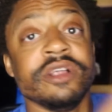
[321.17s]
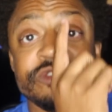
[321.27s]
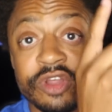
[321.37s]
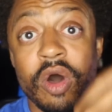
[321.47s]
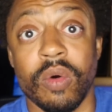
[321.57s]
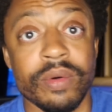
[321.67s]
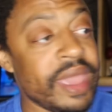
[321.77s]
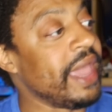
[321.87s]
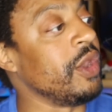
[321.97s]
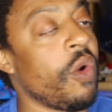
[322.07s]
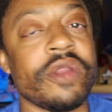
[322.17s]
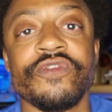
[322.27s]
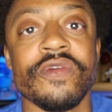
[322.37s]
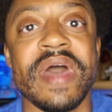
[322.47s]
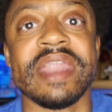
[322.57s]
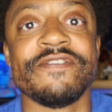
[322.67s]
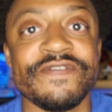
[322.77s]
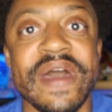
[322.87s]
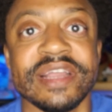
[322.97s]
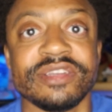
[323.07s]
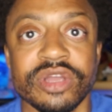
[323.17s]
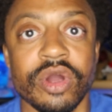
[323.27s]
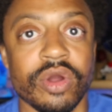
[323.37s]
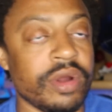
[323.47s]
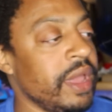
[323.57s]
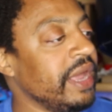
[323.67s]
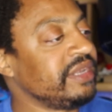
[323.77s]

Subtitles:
So in order for that effect to occur,